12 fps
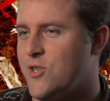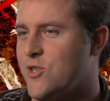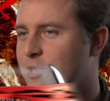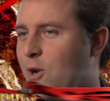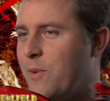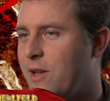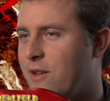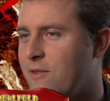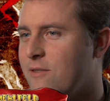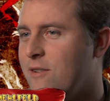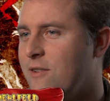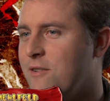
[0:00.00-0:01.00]
Shinobi
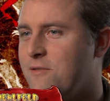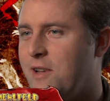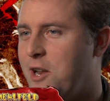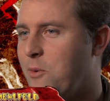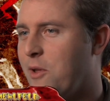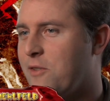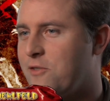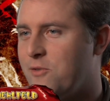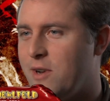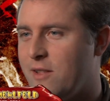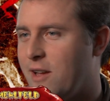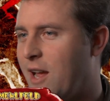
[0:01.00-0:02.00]
to anyone on the
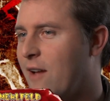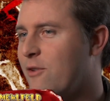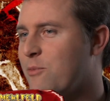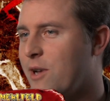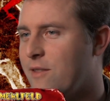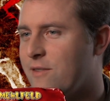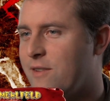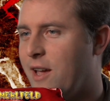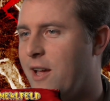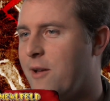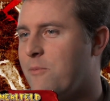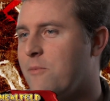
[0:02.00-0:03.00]
street, like, have you played this
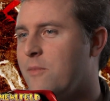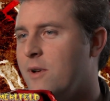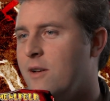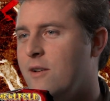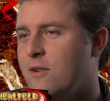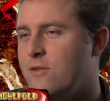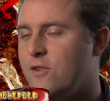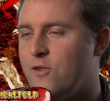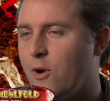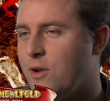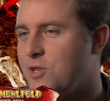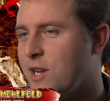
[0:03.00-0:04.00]
game? Did you
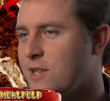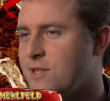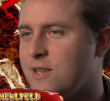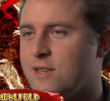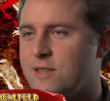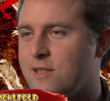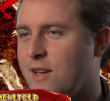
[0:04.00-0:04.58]
own a Genesis?